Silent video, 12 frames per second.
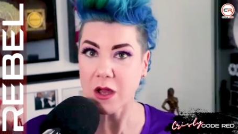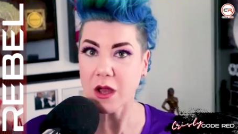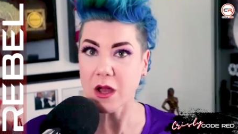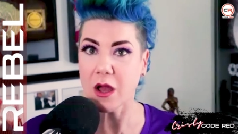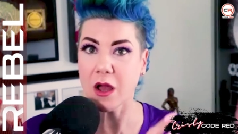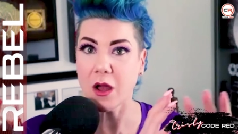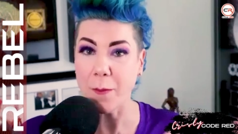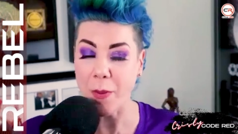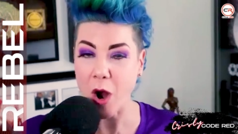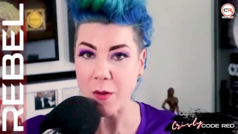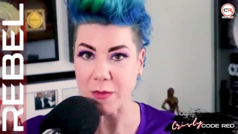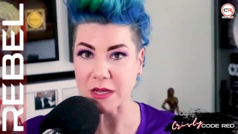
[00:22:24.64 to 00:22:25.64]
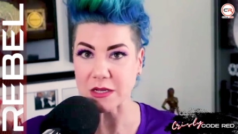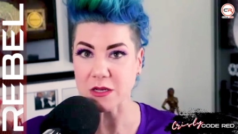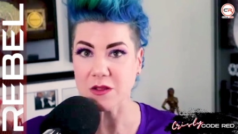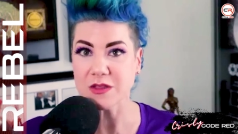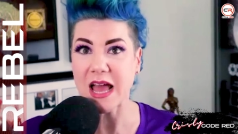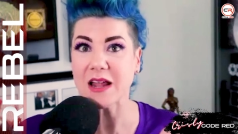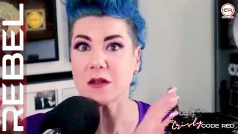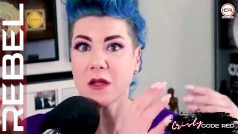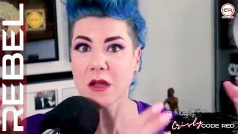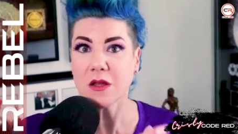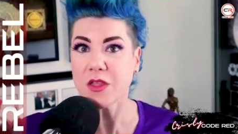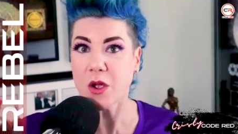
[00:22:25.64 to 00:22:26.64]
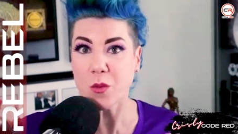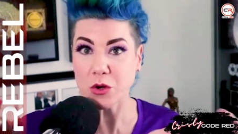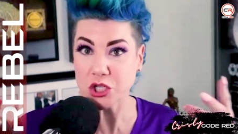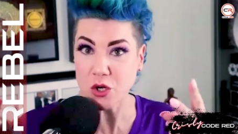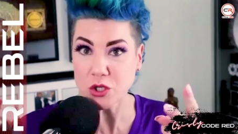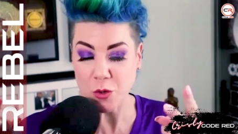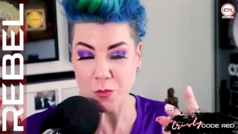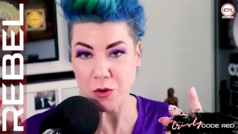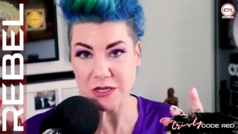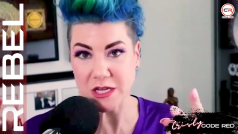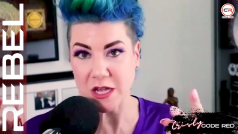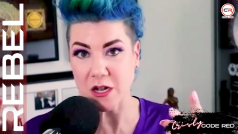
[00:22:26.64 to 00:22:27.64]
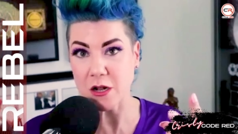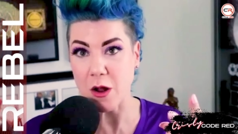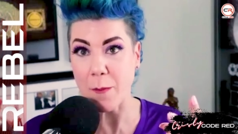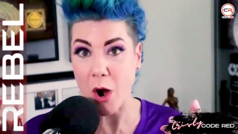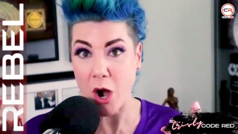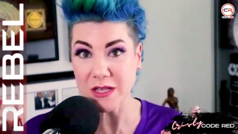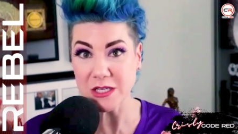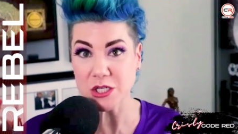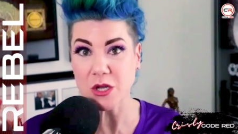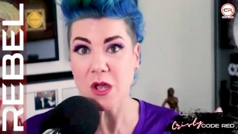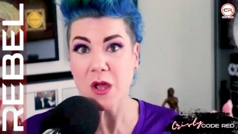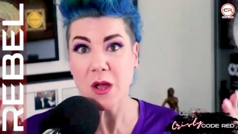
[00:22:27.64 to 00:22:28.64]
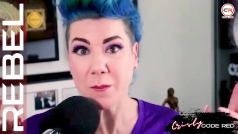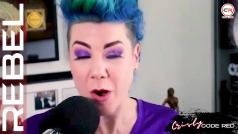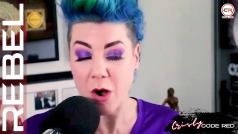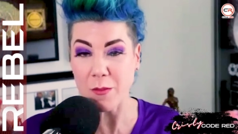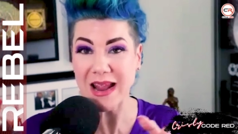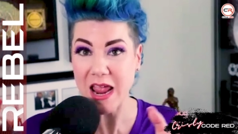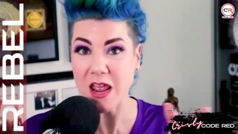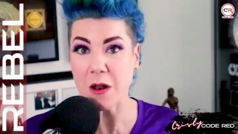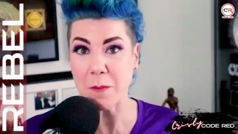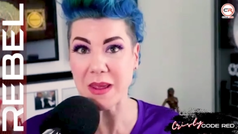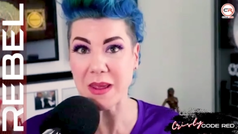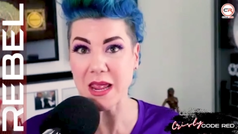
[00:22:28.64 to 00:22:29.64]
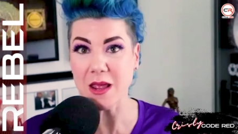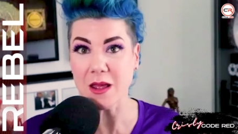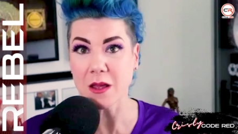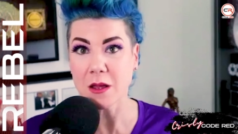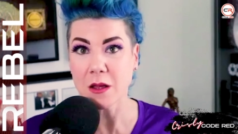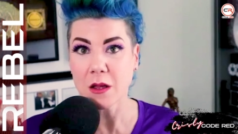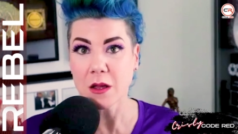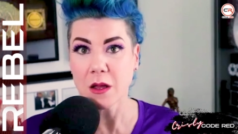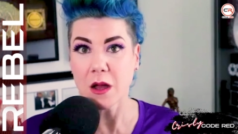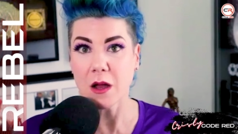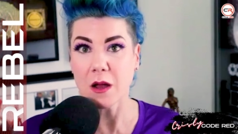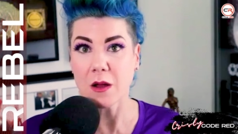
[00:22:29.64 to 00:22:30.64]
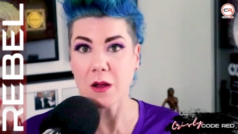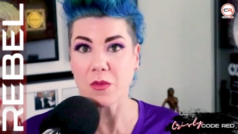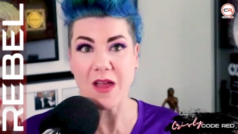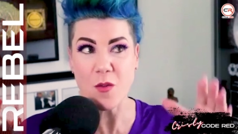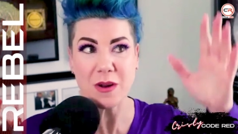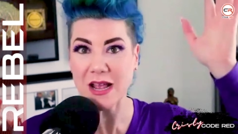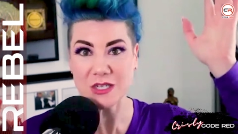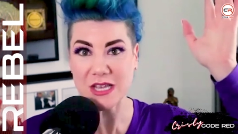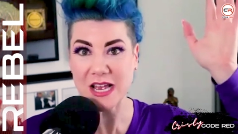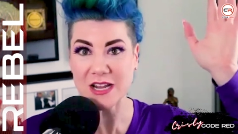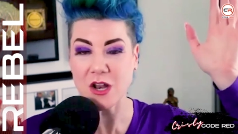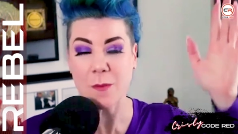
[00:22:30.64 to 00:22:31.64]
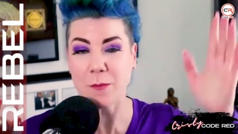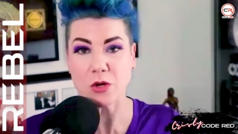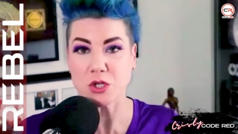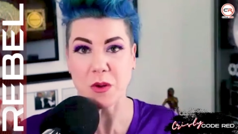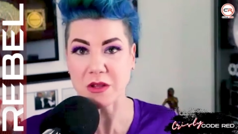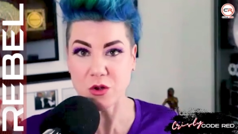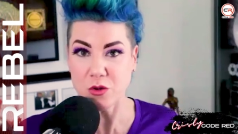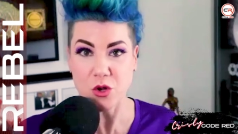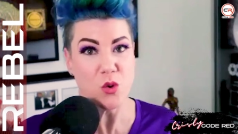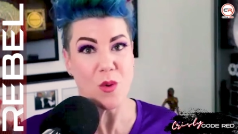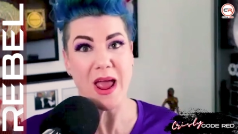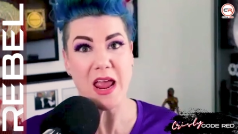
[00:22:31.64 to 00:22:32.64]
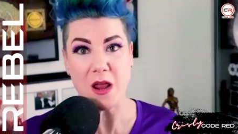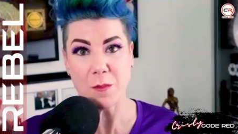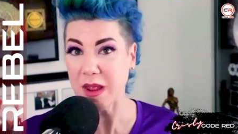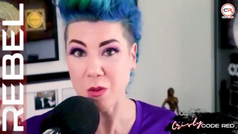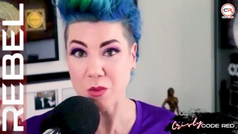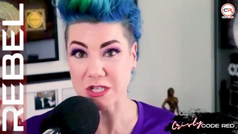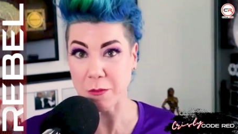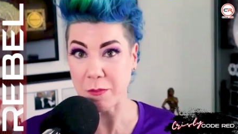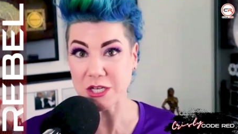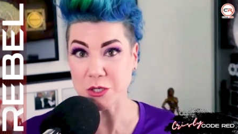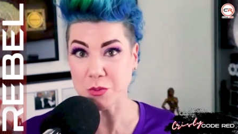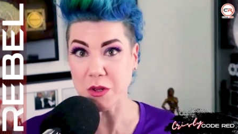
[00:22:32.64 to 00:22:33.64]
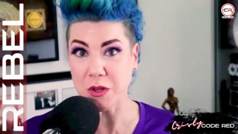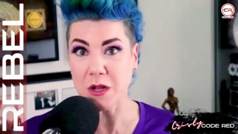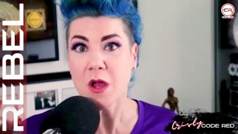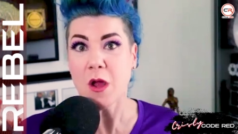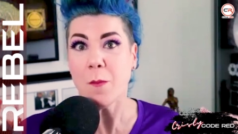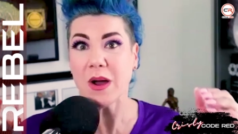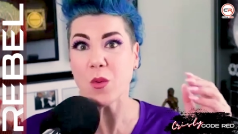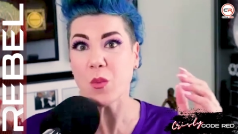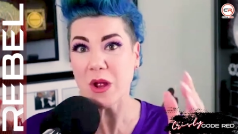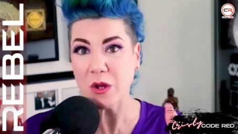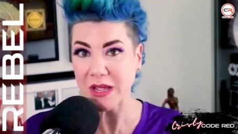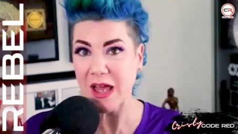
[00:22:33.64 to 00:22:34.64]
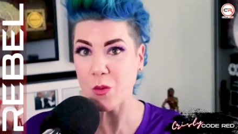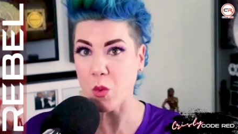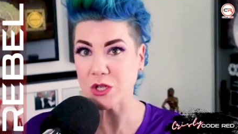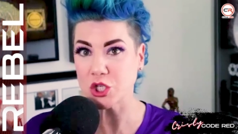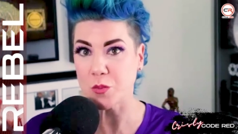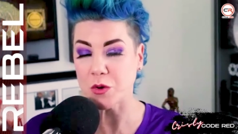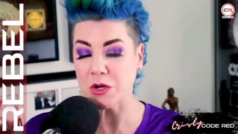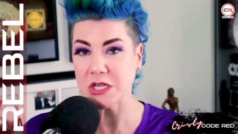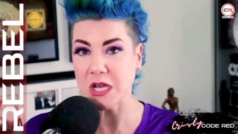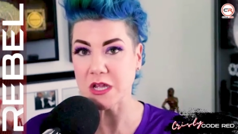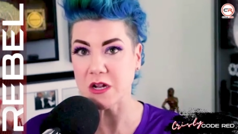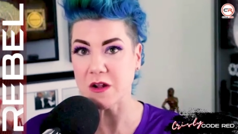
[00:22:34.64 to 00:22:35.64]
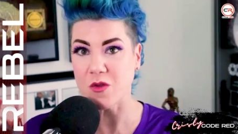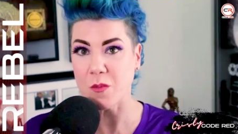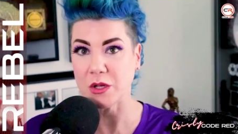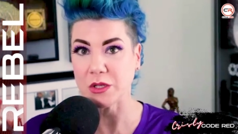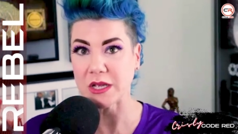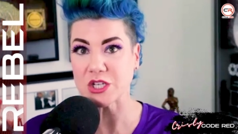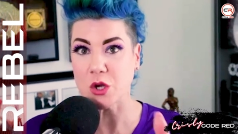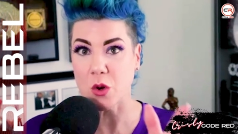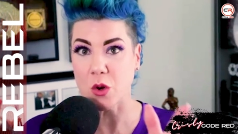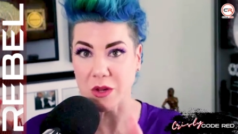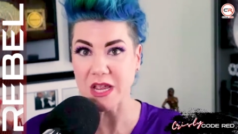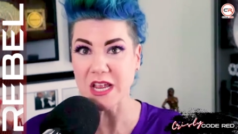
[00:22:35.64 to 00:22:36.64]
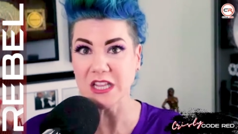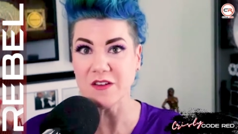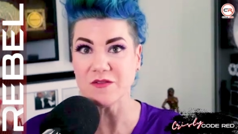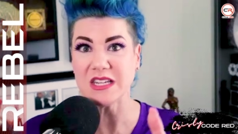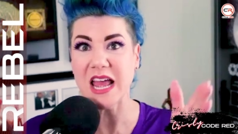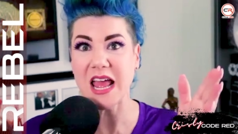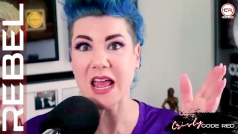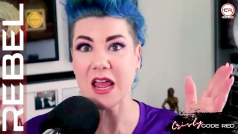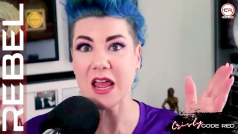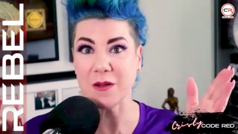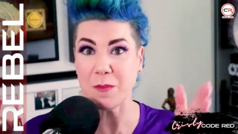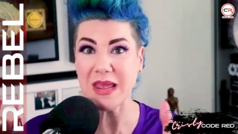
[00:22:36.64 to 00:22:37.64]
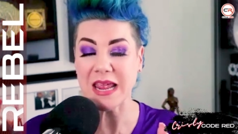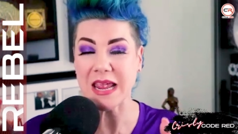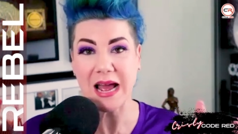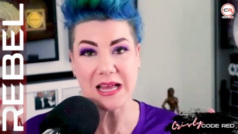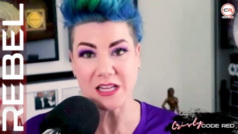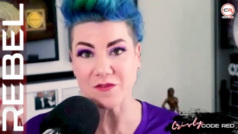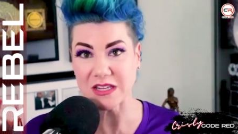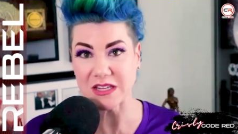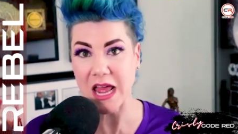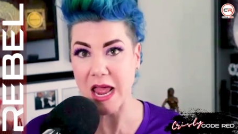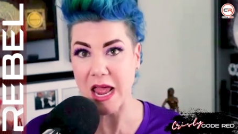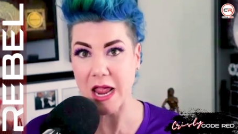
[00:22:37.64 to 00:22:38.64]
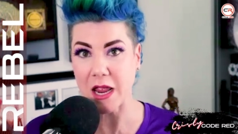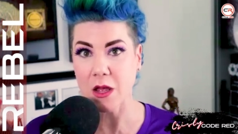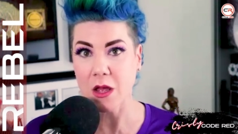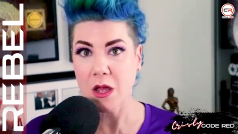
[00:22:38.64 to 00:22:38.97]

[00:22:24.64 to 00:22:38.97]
uh, apartment. That there were two superintendent apartments, apartment A and B. Uh, everybody else had numbers, but you knew A and B was the basement, but we only had one superintendent of the building. So he lived in A and B, I lived in A.